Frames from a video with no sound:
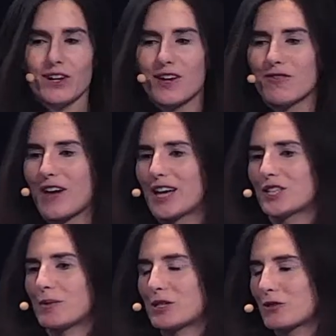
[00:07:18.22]
I have found
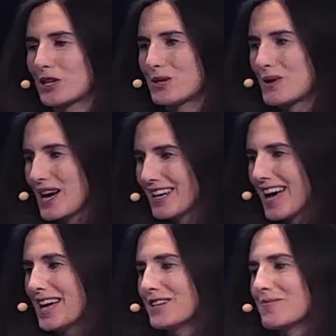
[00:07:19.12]
to be true
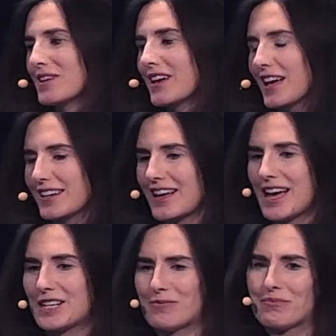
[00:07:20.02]
again and
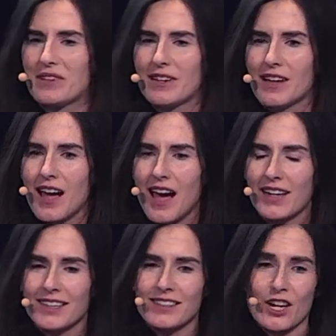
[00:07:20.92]
again.
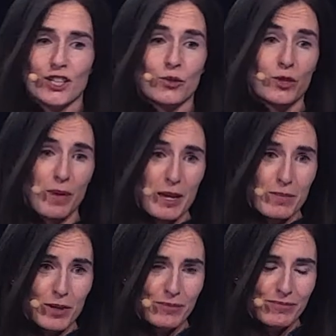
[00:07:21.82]
And it starts with
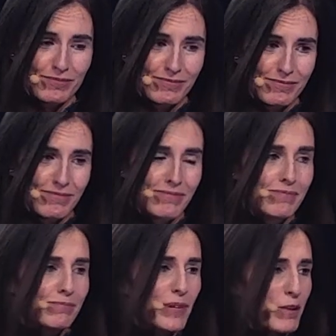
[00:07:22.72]
people,
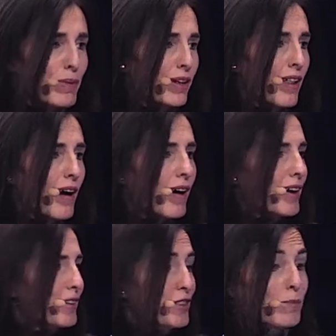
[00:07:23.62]
People
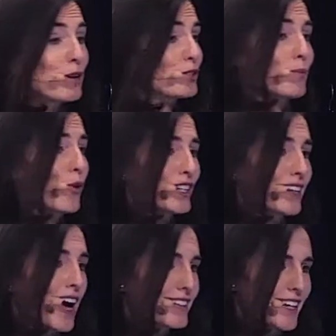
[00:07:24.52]
are the most important
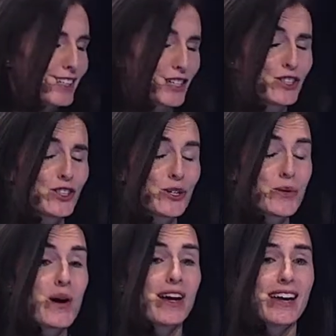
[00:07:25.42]
asset
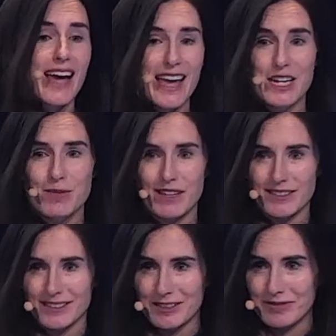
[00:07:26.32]
to any
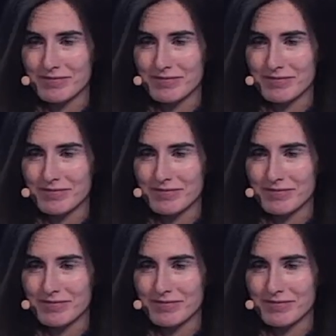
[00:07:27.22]
business.